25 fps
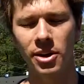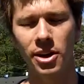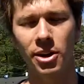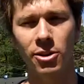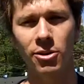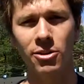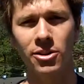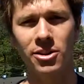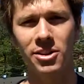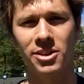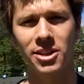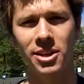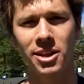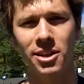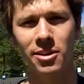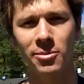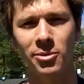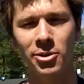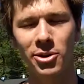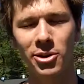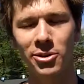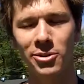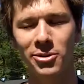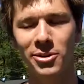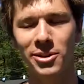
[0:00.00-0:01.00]
here on the team
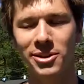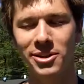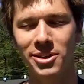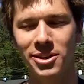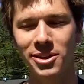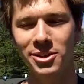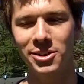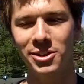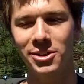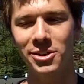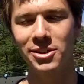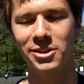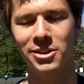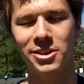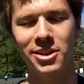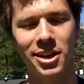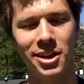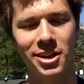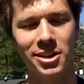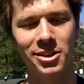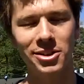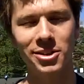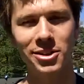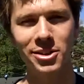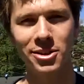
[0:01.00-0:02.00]
you know he teaches us
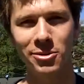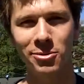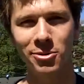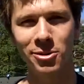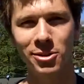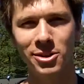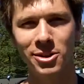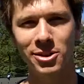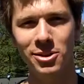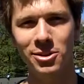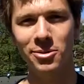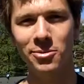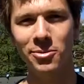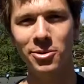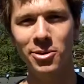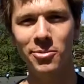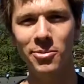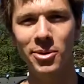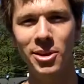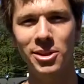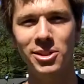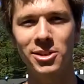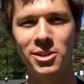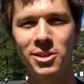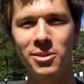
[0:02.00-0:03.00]
tennis and he wants us to be the
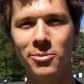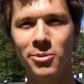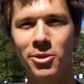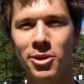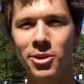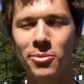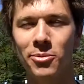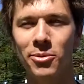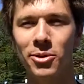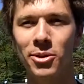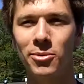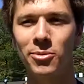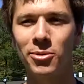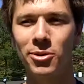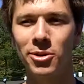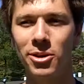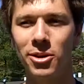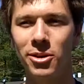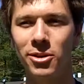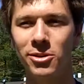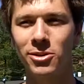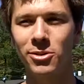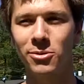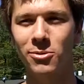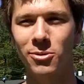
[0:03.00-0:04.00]
best team we can be but he
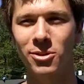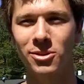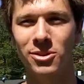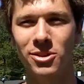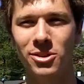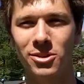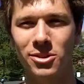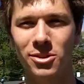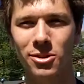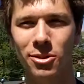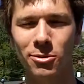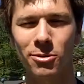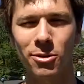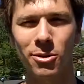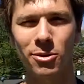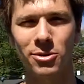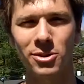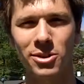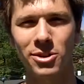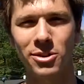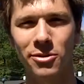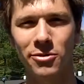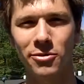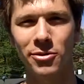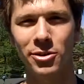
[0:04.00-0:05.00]
also wants us to grow
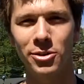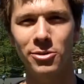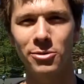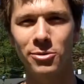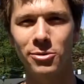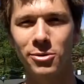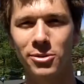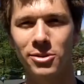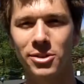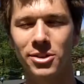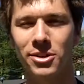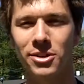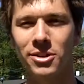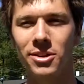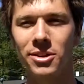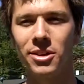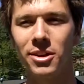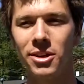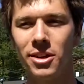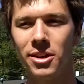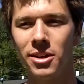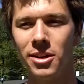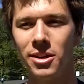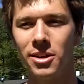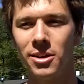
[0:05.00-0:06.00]
as individuals and
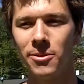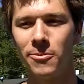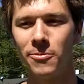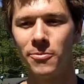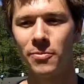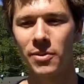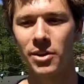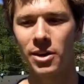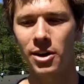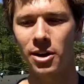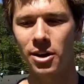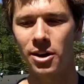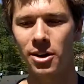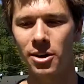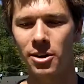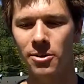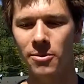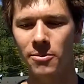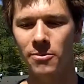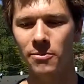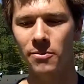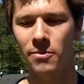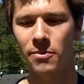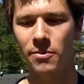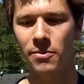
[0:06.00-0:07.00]

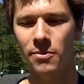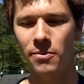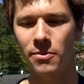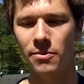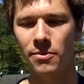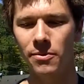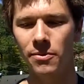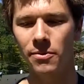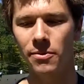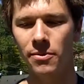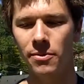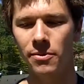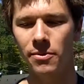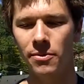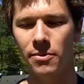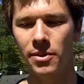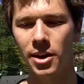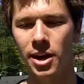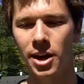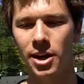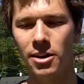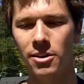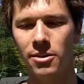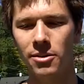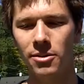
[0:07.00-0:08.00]
um,
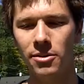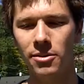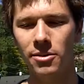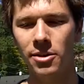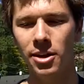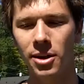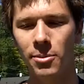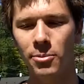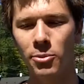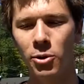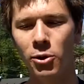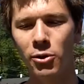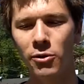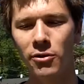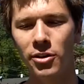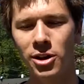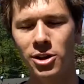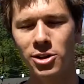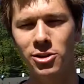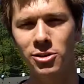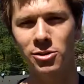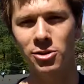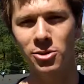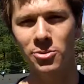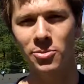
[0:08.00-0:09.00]
that that
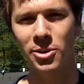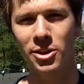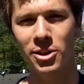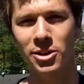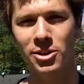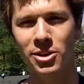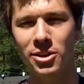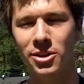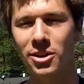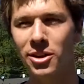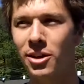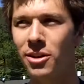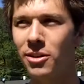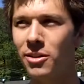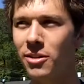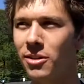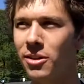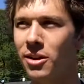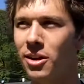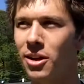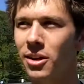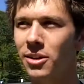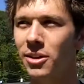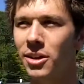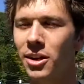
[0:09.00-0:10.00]
motivational speech I think it,
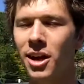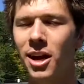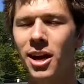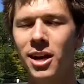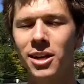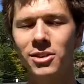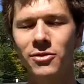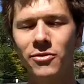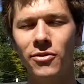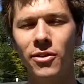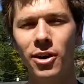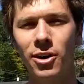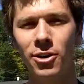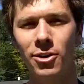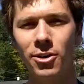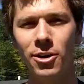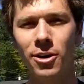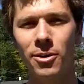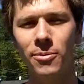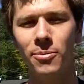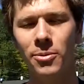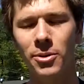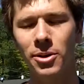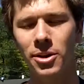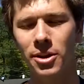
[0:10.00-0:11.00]
it got the guys fired
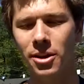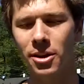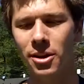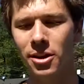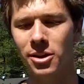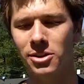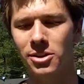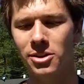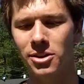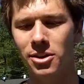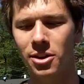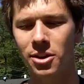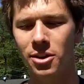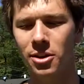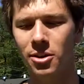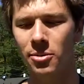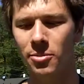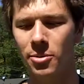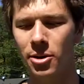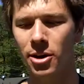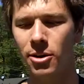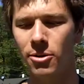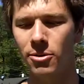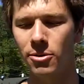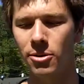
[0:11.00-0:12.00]
up and it got us thinking
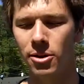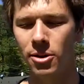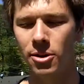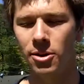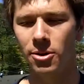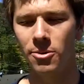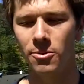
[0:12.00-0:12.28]
about